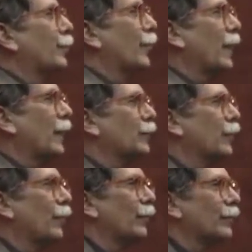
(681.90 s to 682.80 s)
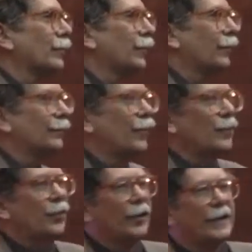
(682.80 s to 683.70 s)
per household or
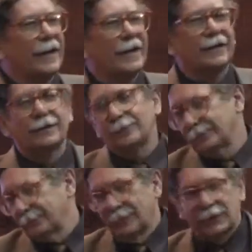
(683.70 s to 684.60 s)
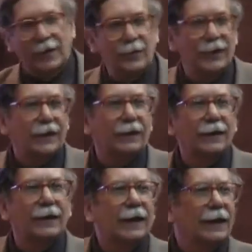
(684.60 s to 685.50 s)
4.8 something
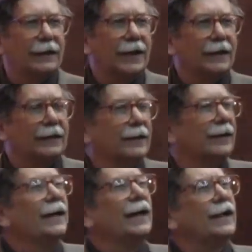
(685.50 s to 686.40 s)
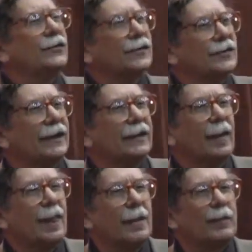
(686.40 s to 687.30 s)
like that? Interesting,
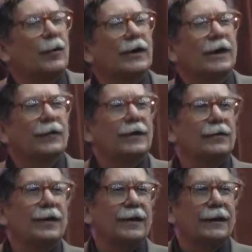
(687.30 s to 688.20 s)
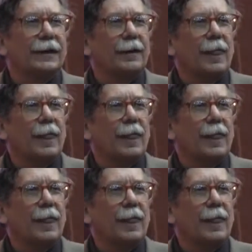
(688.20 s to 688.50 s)
but what can we do with it?